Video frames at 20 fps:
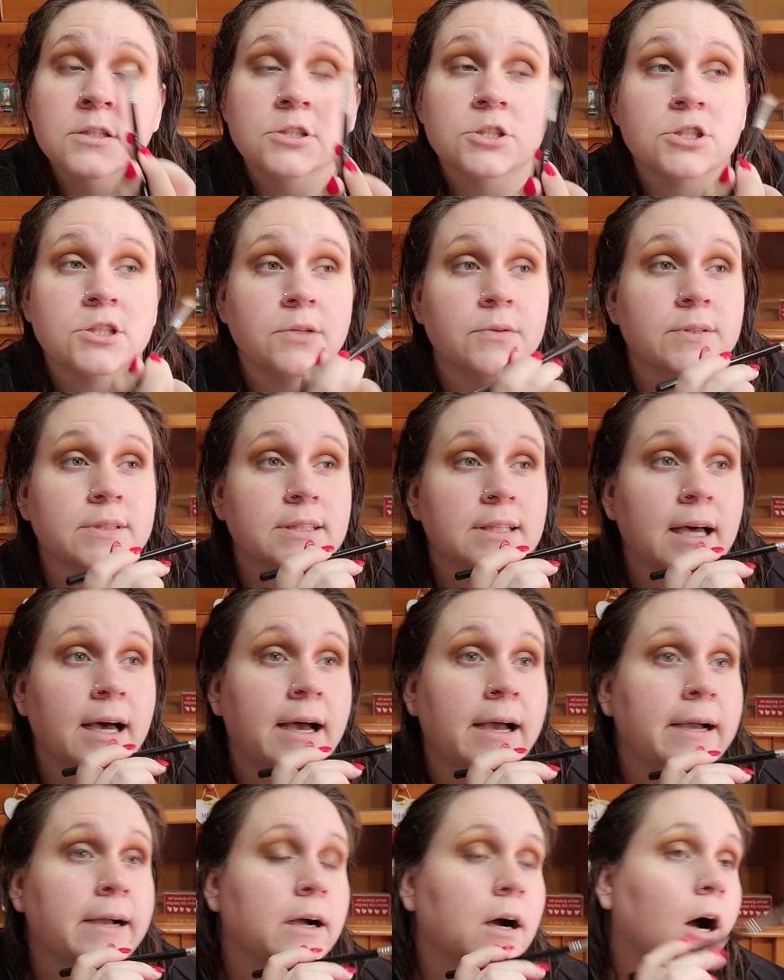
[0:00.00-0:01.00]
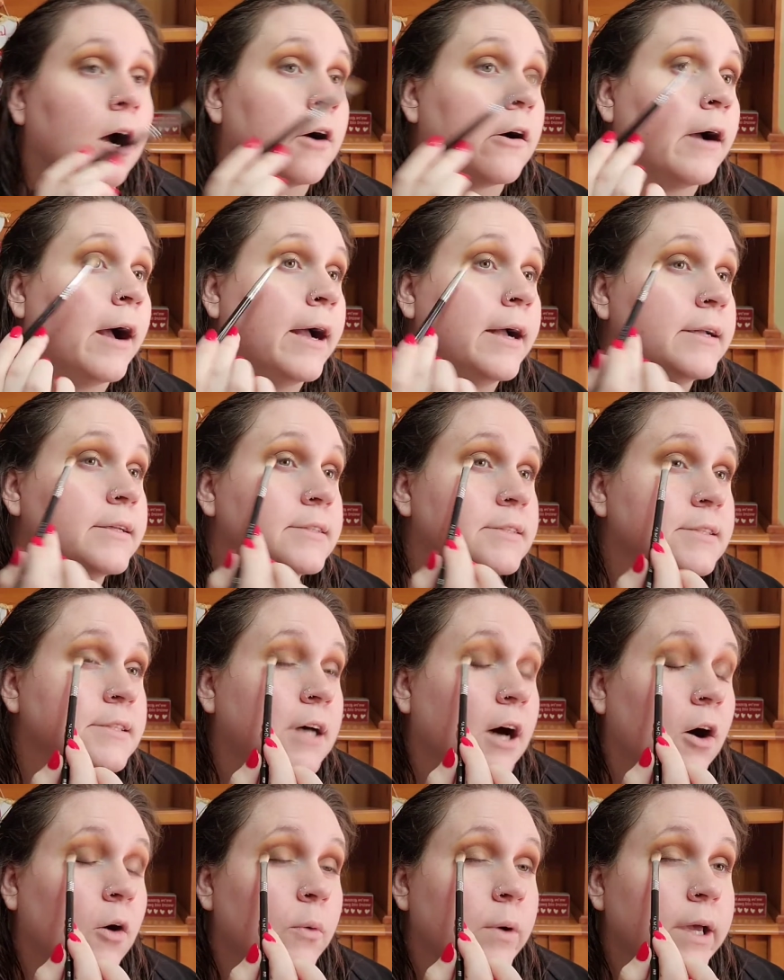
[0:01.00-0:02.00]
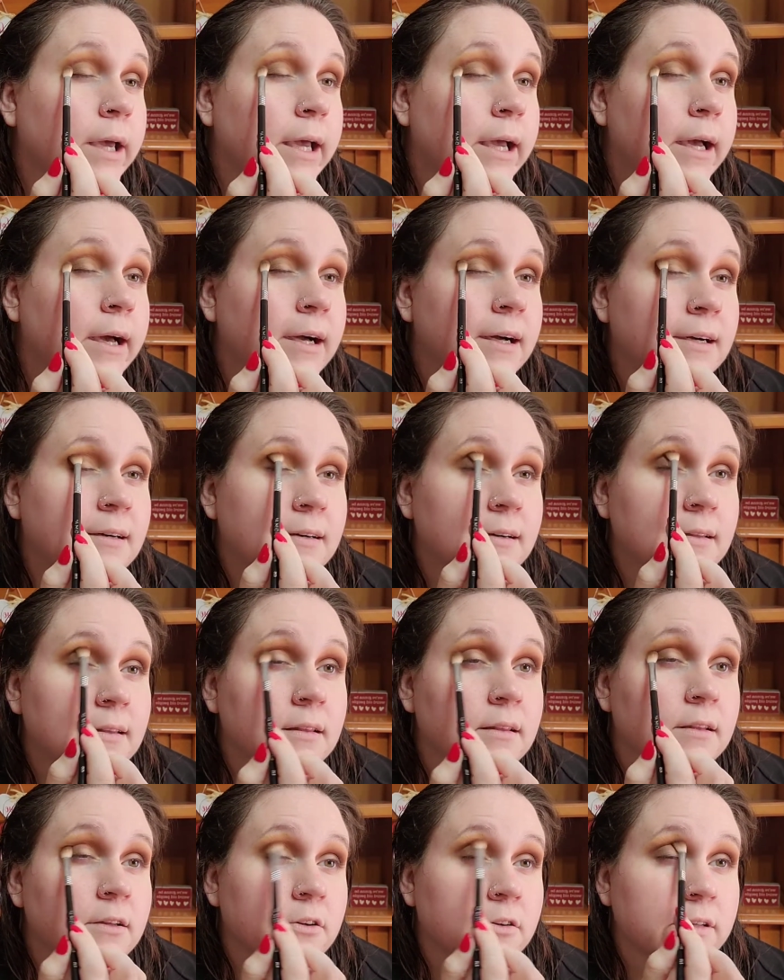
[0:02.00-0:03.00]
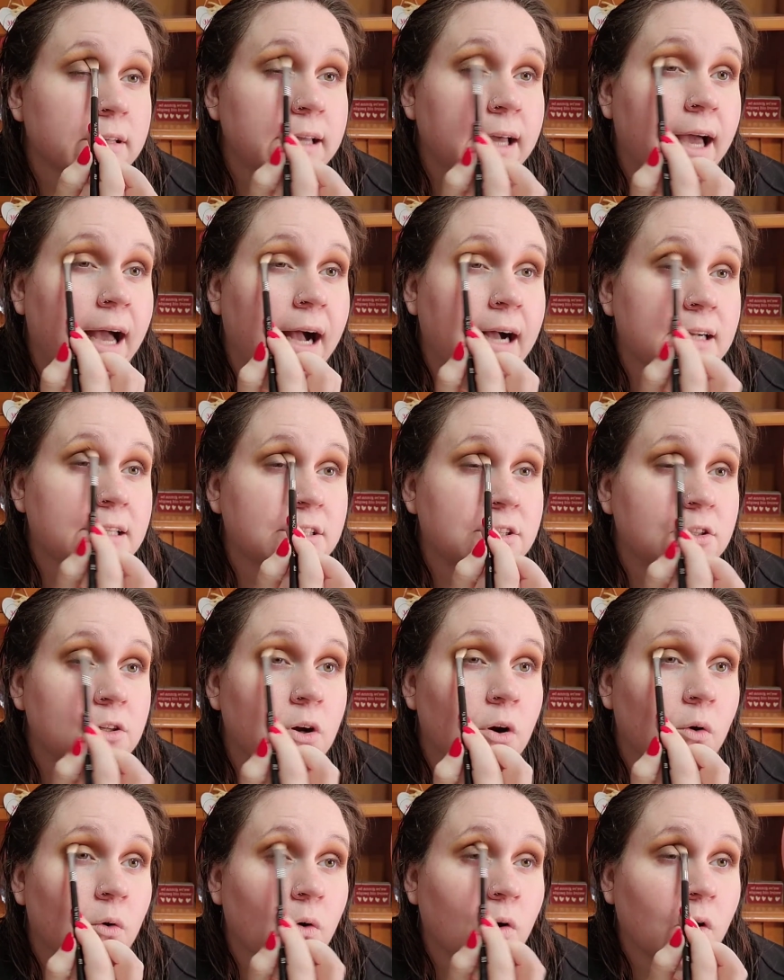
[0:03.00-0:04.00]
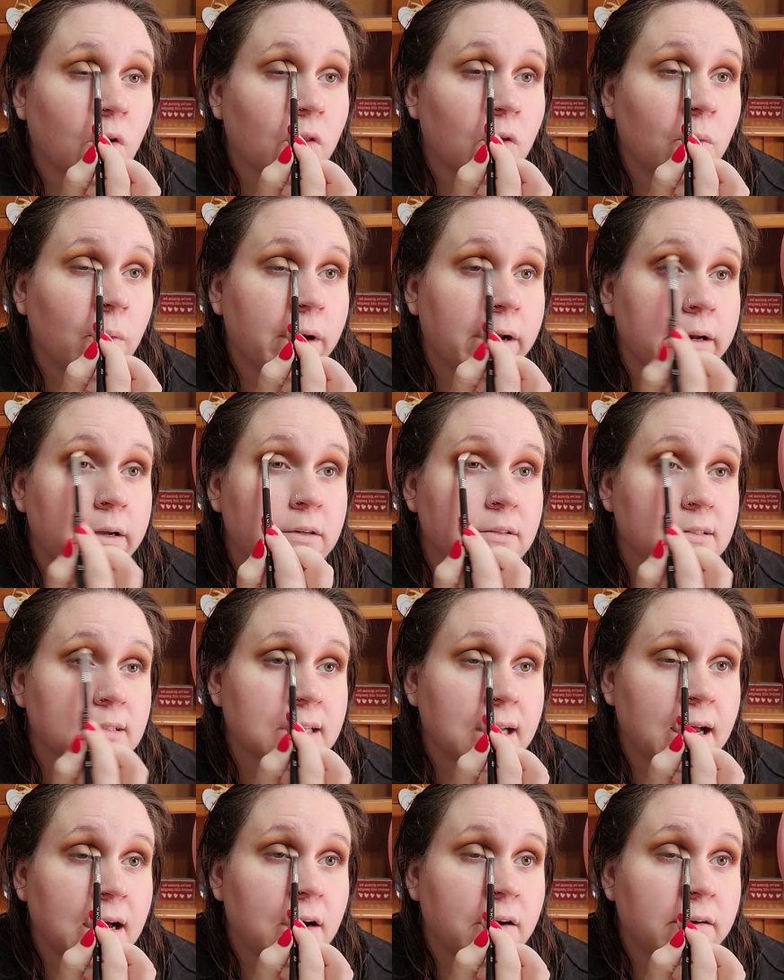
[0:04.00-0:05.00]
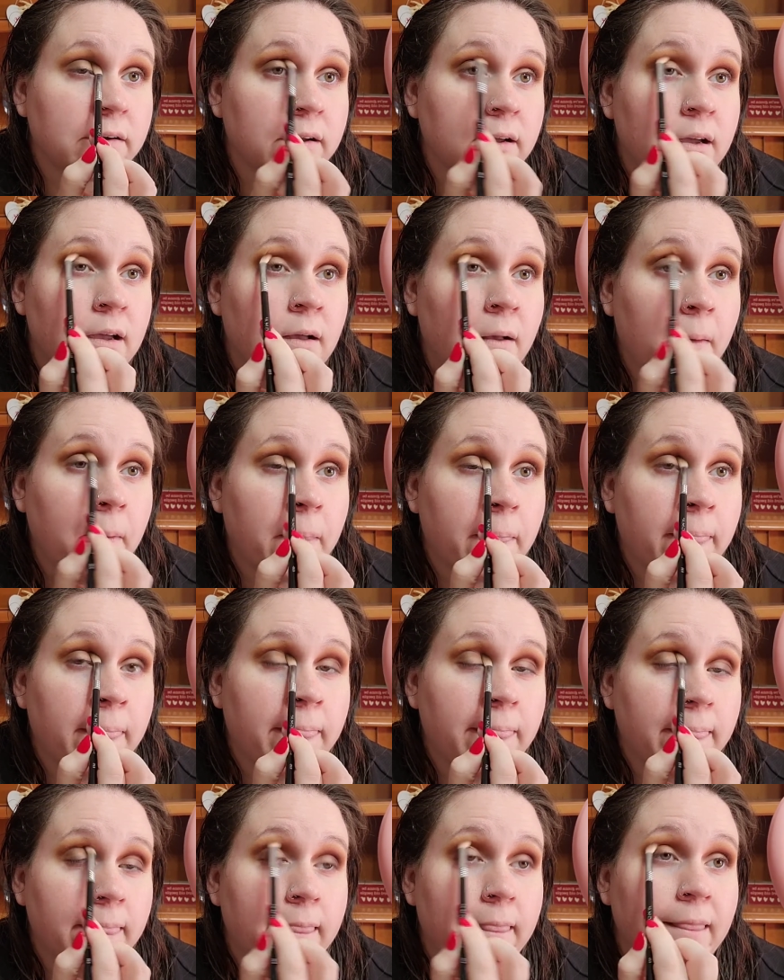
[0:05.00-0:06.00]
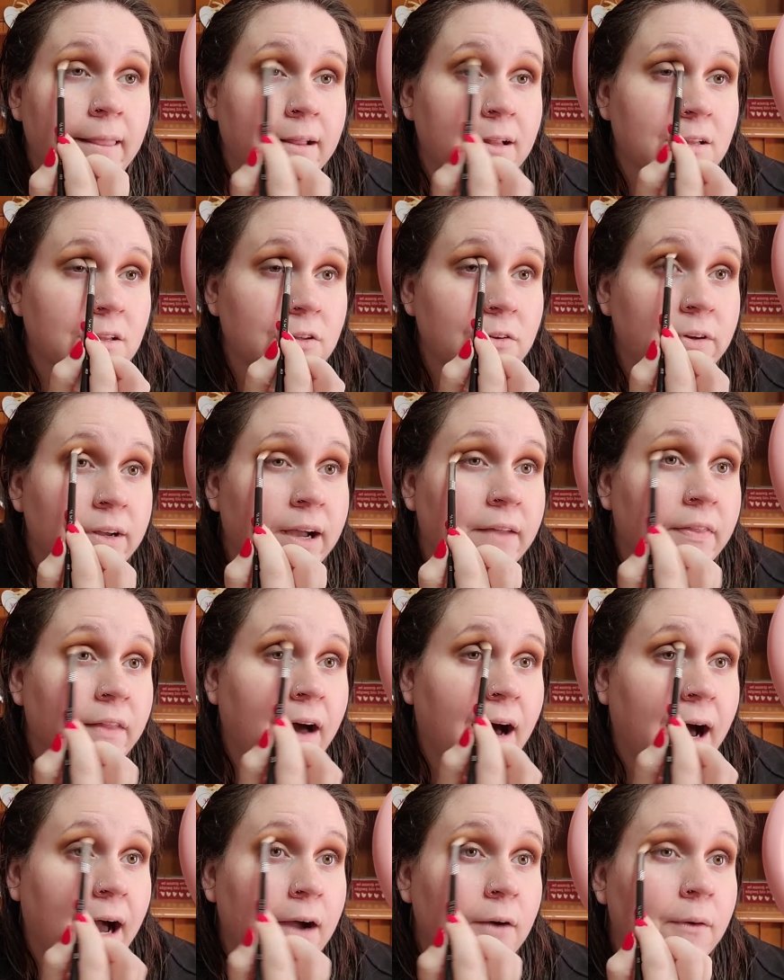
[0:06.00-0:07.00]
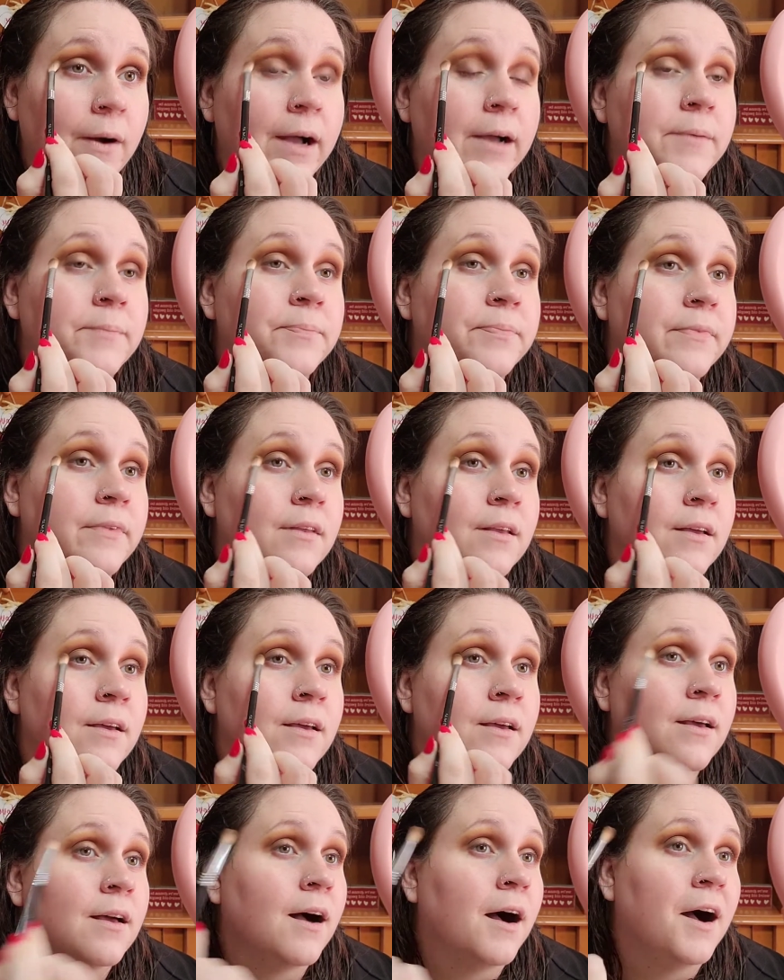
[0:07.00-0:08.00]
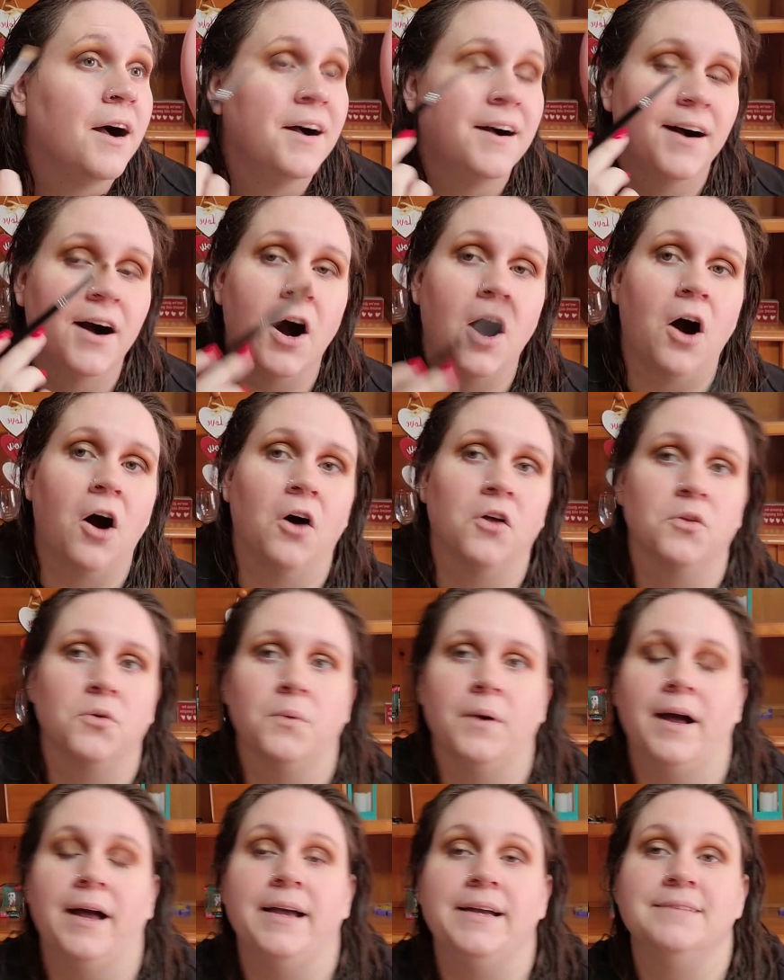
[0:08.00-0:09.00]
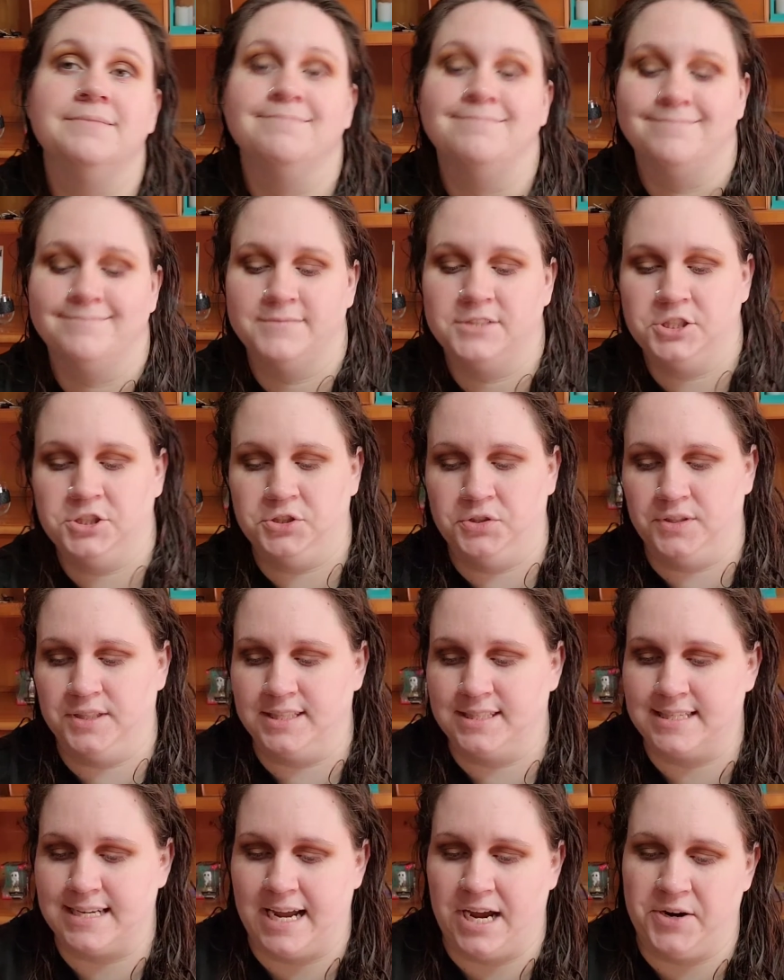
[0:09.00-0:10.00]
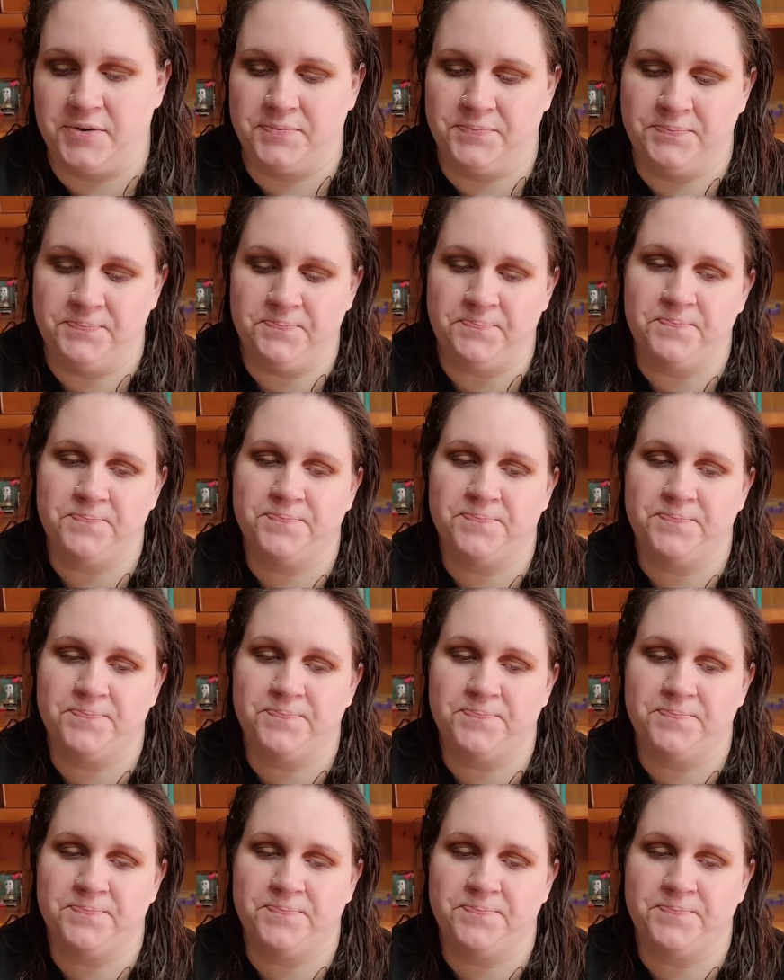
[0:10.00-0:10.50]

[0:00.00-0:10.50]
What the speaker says: She was like, all right. So we literally had to roll the windows down, including on the highway, all the way to this town.